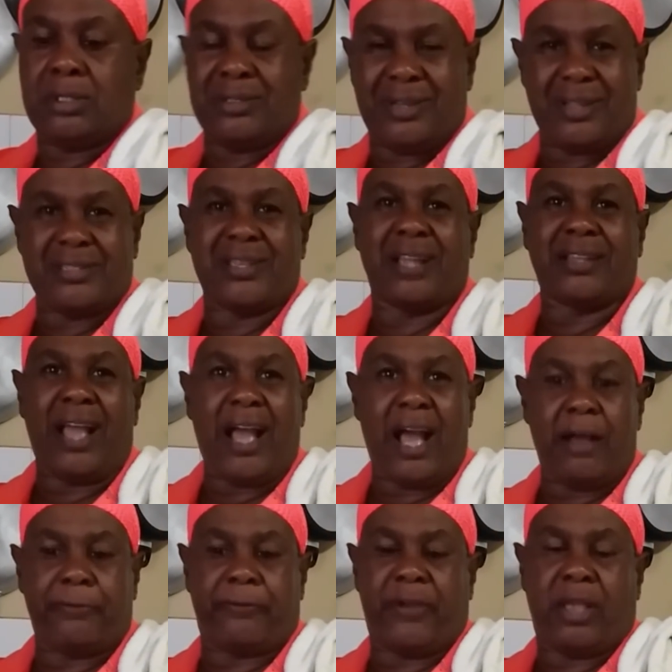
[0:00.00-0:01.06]
You know, sort of
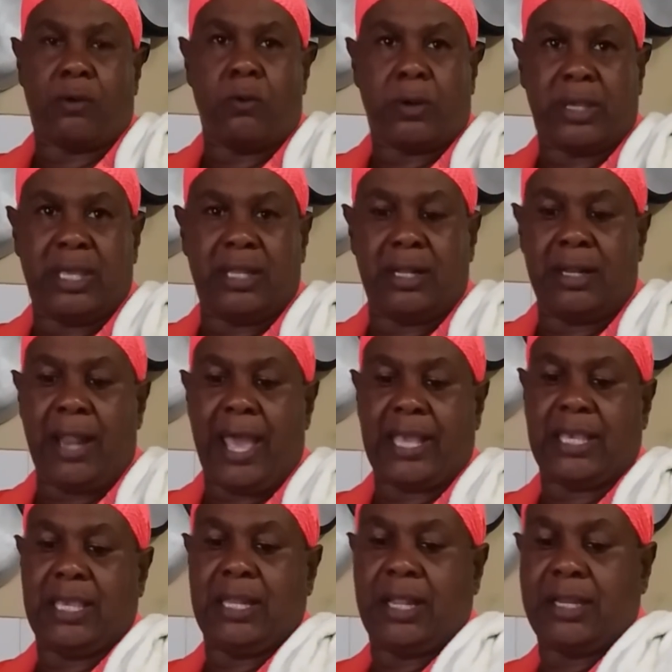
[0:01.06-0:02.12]
halfway cooking,
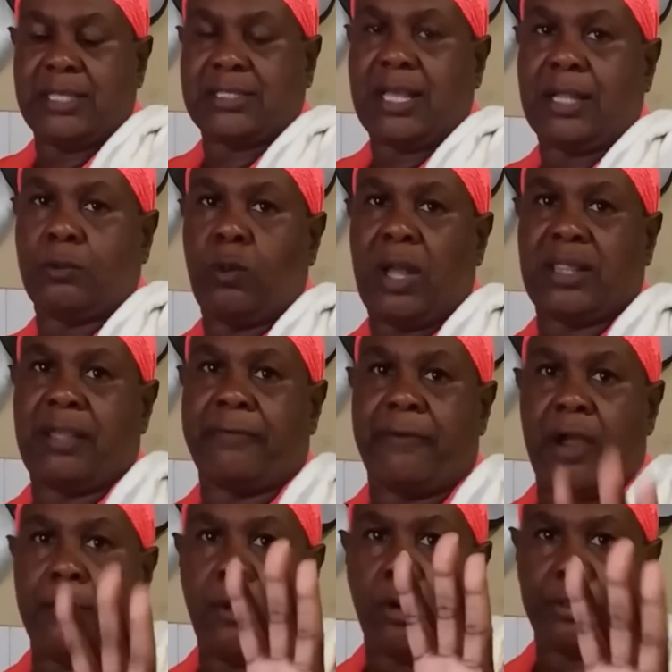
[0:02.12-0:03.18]
like in this hot water
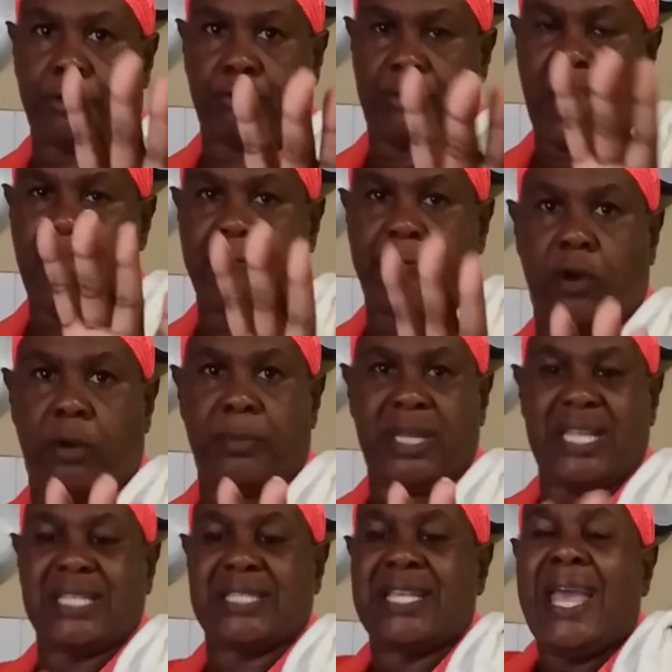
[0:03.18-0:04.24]
for about 3 4
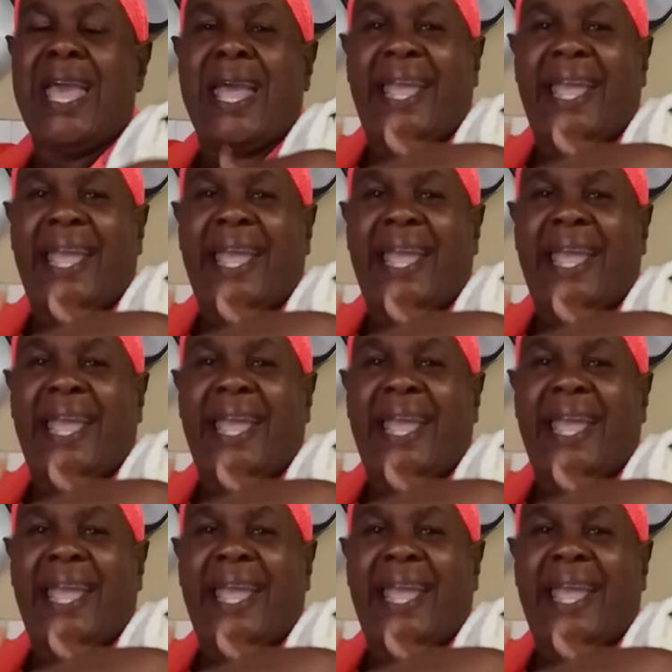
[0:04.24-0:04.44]
minutes.